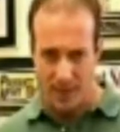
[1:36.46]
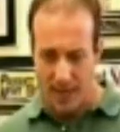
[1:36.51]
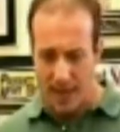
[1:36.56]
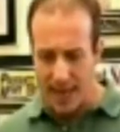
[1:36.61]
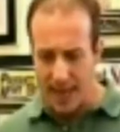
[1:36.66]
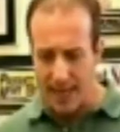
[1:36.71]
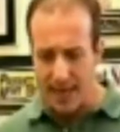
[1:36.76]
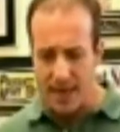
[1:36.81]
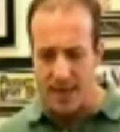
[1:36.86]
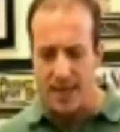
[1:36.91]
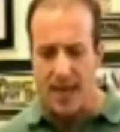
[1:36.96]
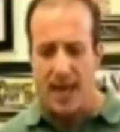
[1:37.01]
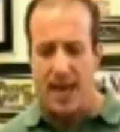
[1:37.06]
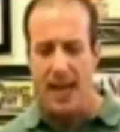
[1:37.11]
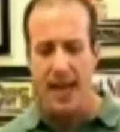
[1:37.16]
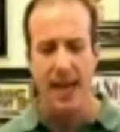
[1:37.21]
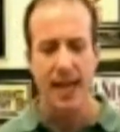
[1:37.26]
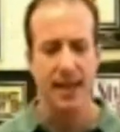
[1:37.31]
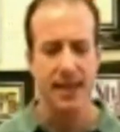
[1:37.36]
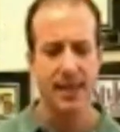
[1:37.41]
and
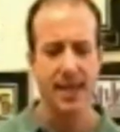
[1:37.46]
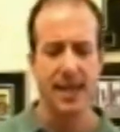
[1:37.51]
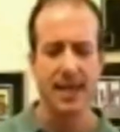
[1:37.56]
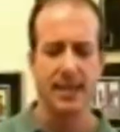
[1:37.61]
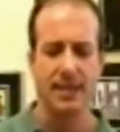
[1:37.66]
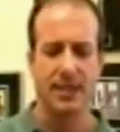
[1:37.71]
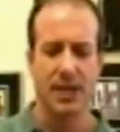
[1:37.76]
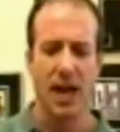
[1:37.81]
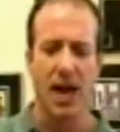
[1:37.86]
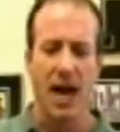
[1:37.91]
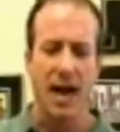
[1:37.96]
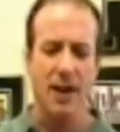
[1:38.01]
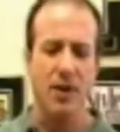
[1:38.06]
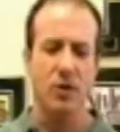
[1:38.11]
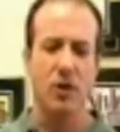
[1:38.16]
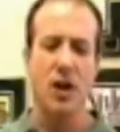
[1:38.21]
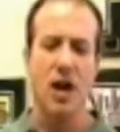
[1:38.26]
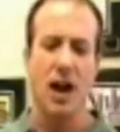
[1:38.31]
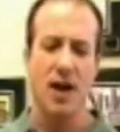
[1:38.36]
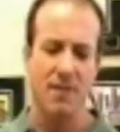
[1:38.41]
the
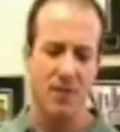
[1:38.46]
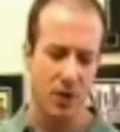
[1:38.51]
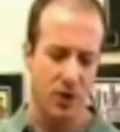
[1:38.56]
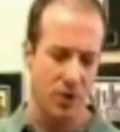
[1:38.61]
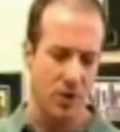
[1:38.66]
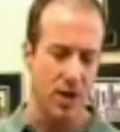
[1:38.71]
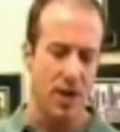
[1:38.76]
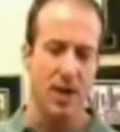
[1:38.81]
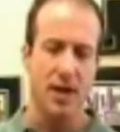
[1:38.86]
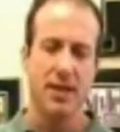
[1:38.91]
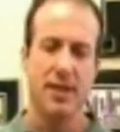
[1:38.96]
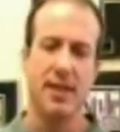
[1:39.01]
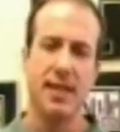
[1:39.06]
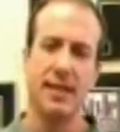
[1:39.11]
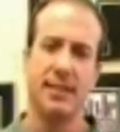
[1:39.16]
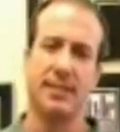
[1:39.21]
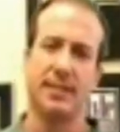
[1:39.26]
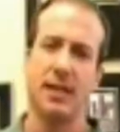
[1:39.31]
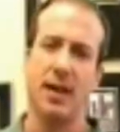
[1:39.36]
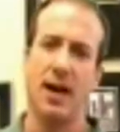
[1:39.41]
entire cover,
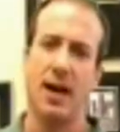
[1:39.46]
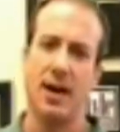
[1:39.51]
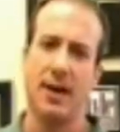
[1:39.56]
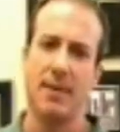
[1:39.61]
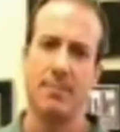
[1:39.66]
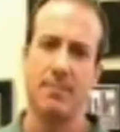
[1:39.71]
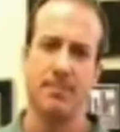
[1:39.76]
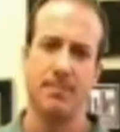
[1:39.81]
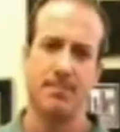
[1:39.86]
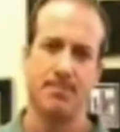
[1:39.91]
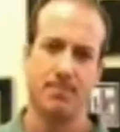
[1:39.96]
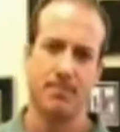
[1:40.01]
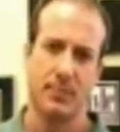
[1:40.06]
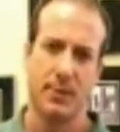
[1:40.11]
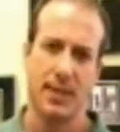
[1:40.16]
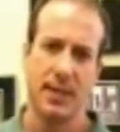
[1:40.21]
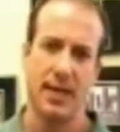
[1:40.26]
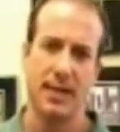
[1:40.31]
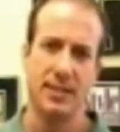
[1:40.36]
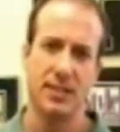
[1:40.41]
this
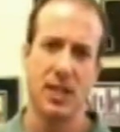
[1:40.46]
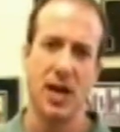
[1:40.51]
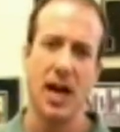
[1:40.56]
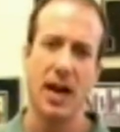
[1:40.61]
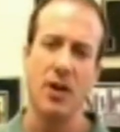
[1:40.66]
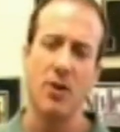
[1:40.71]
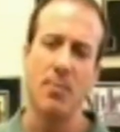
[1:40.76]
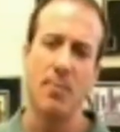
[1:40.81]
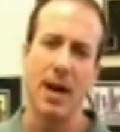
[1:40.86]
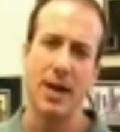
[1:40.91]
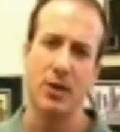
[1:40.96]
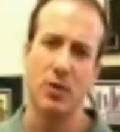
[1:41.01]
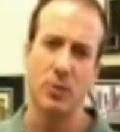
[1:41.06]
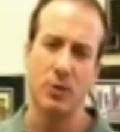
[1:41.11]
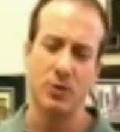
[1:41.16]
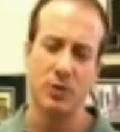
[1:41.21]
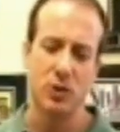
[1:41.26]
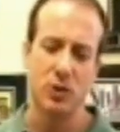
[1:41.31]
entire micro